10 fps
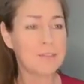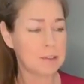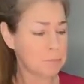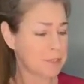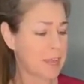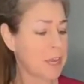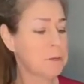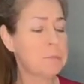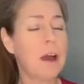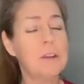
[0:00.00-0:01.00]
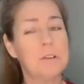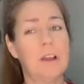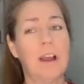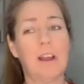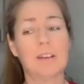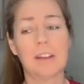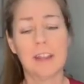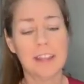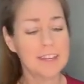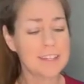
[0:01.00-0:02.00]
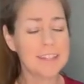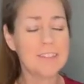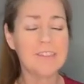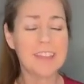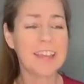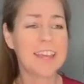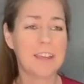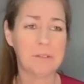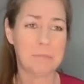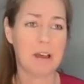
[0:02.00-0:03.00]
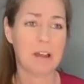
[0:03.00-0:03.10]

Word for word: gave him was a Harry Potter card. He doesn't even like Harry